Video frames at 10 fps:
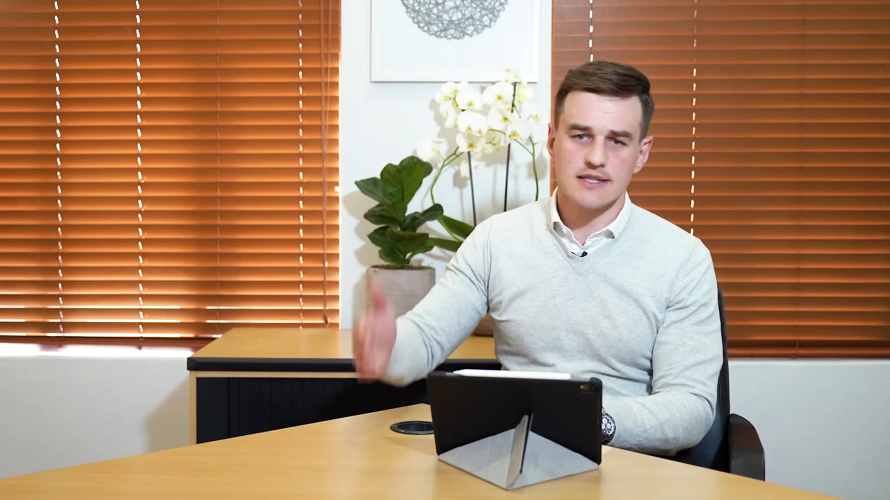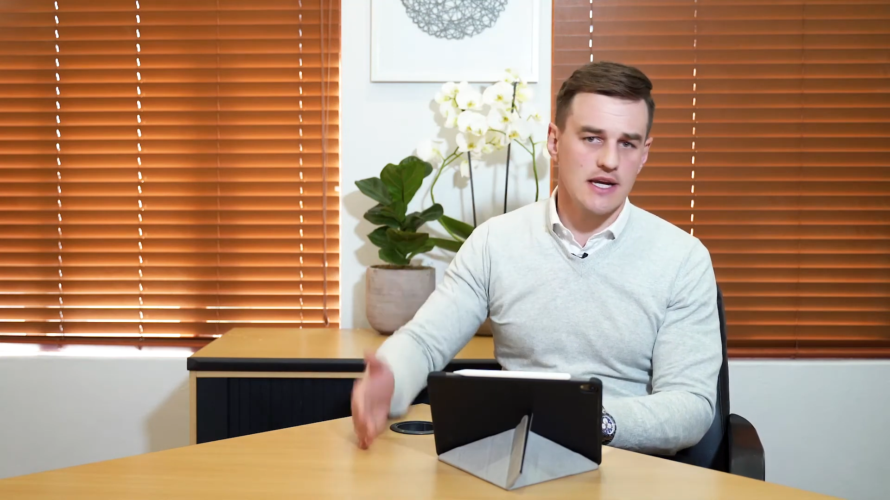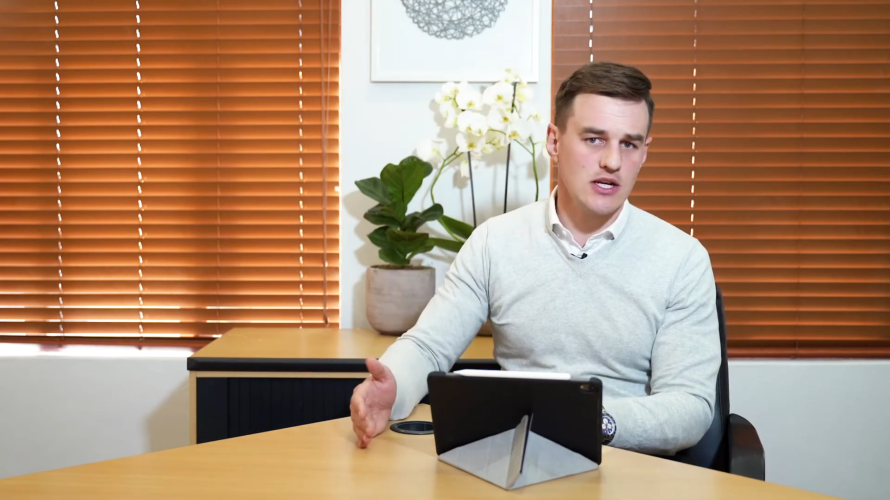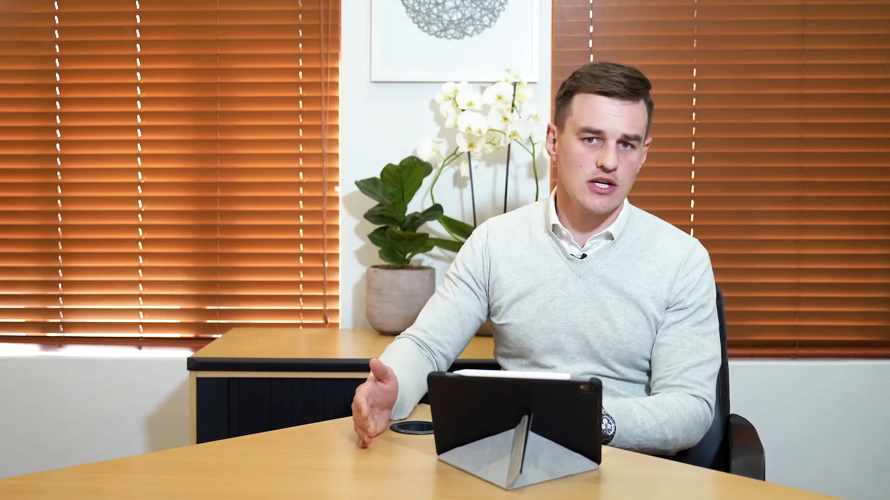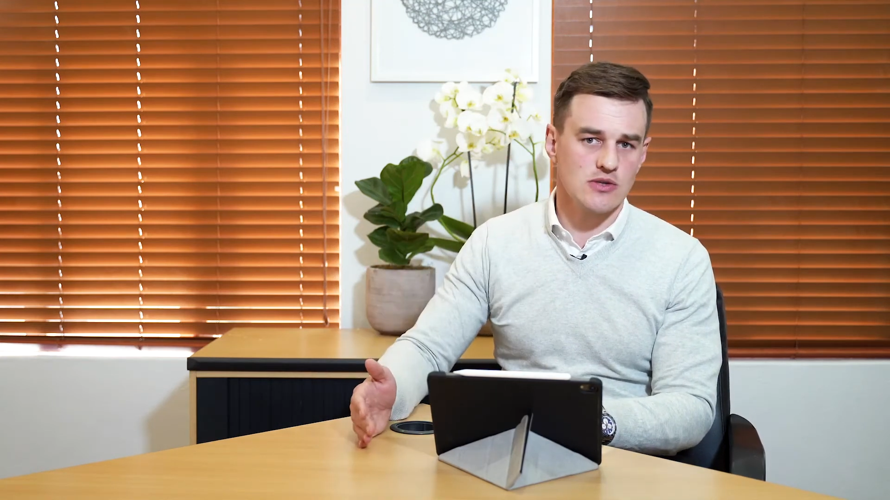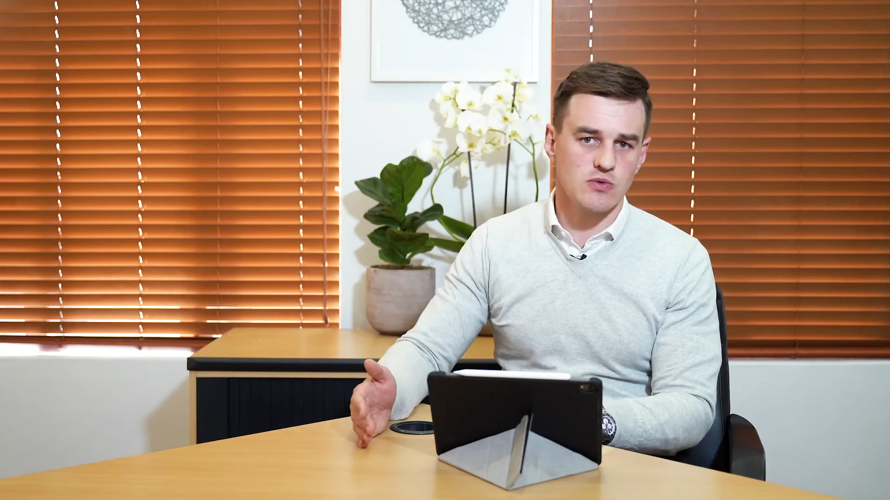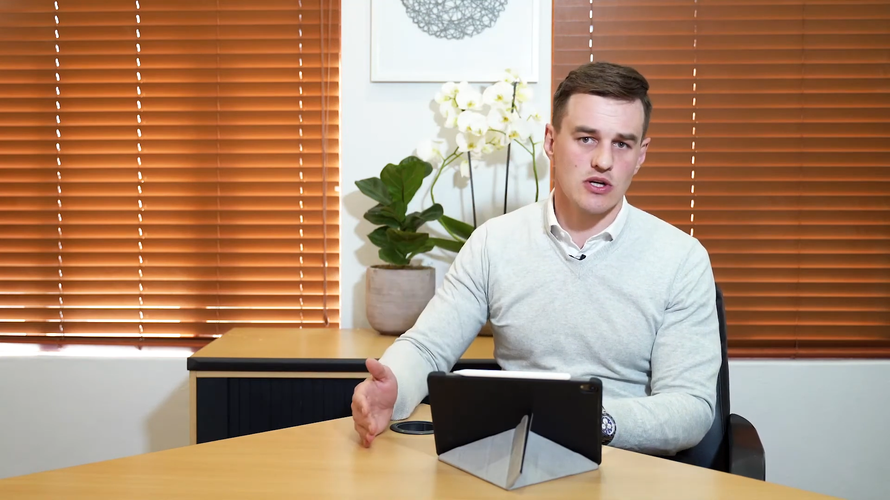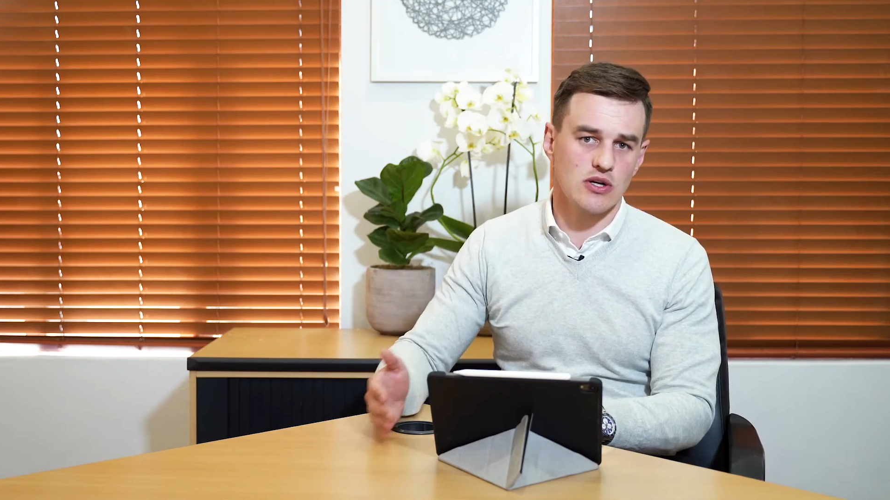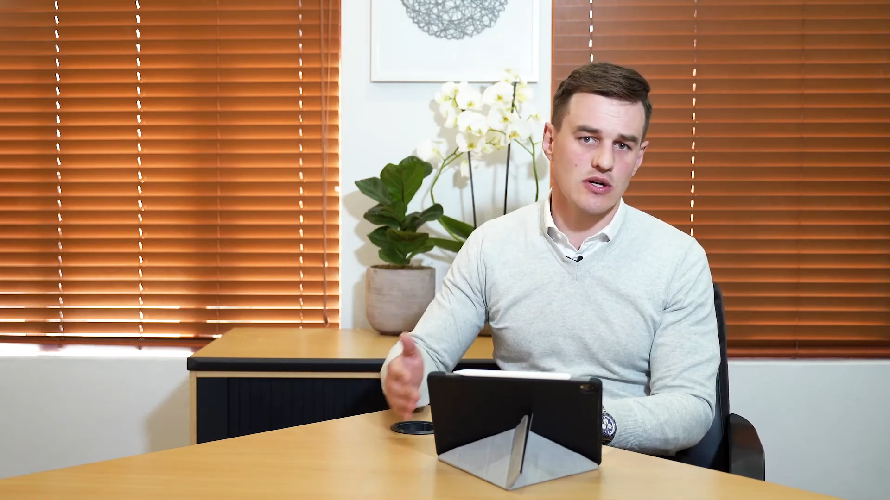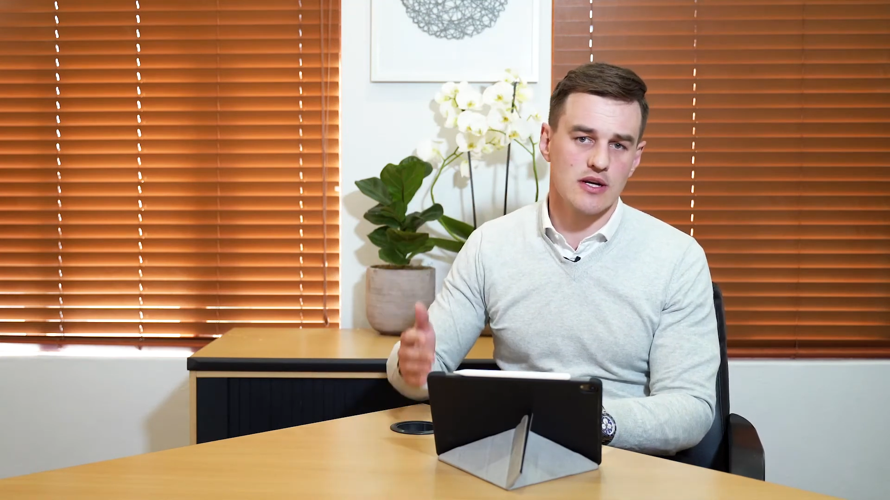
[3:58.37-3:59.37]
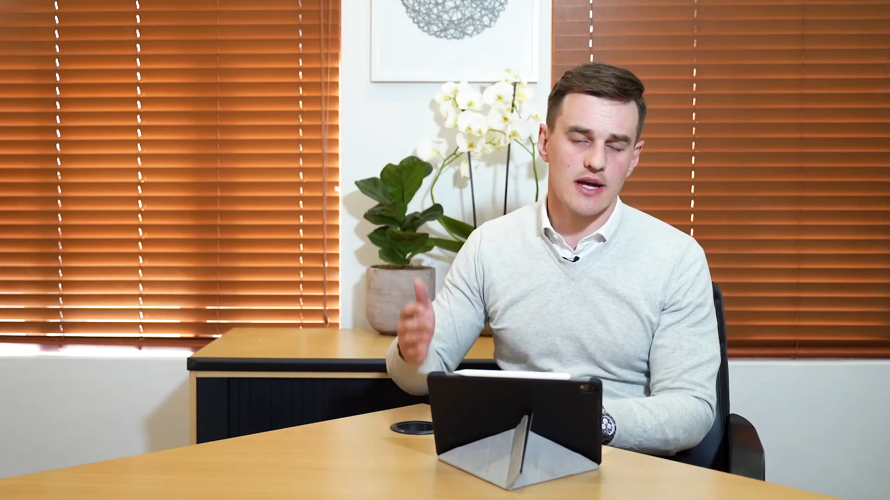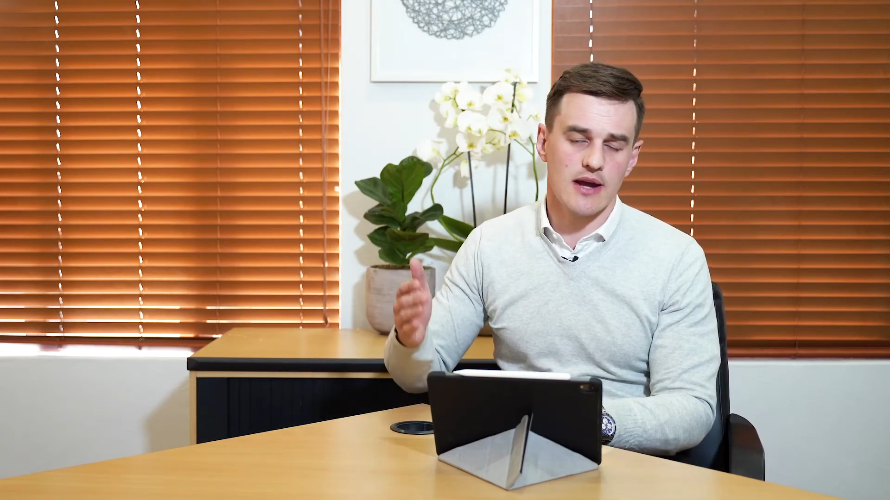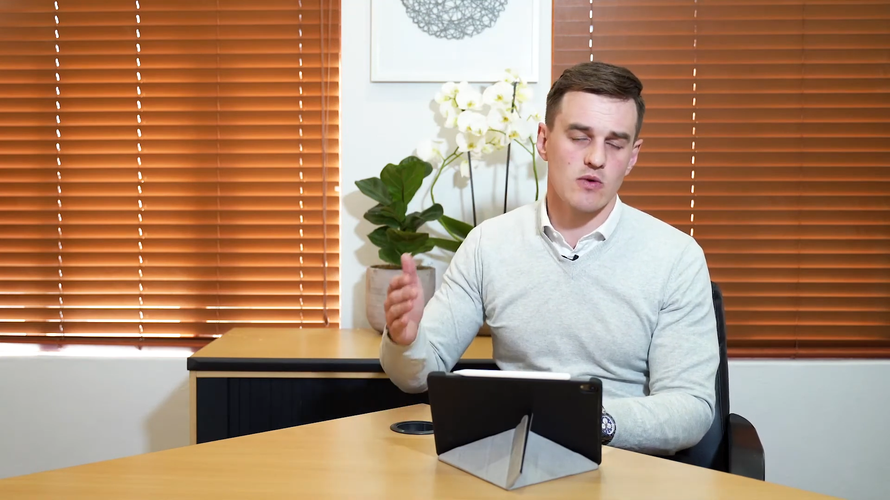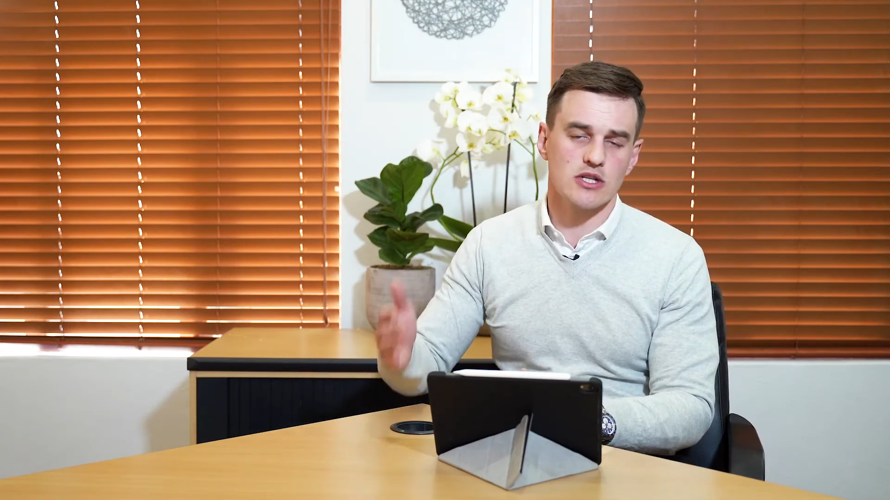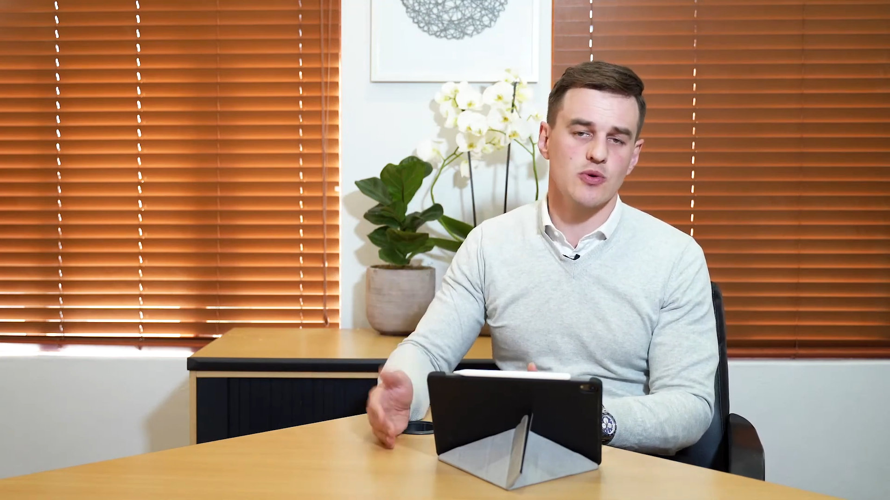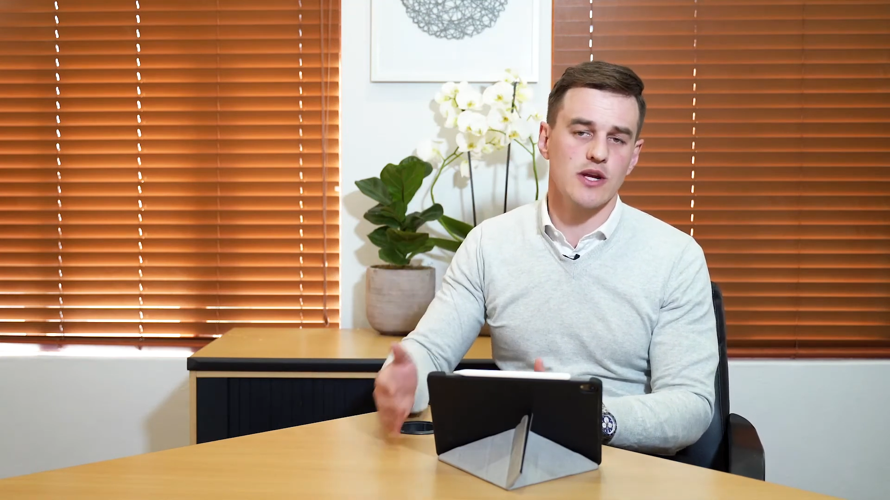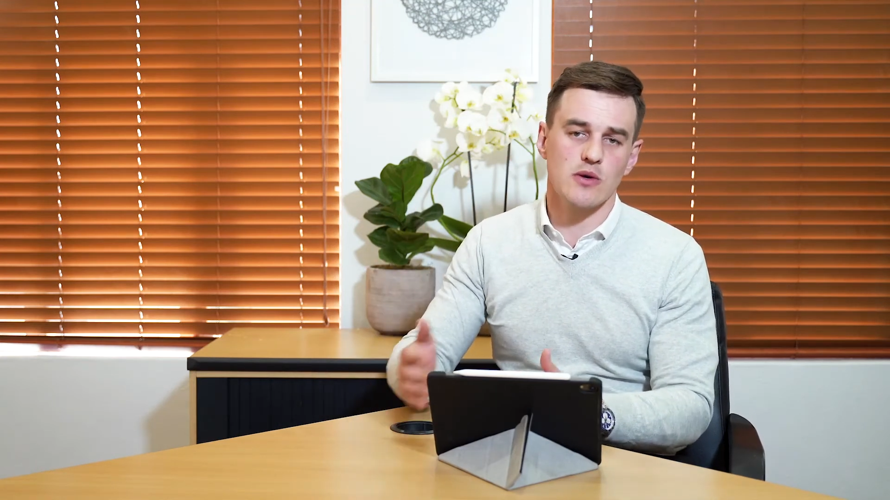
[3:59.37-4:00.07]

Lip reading: 10 years would look and what 20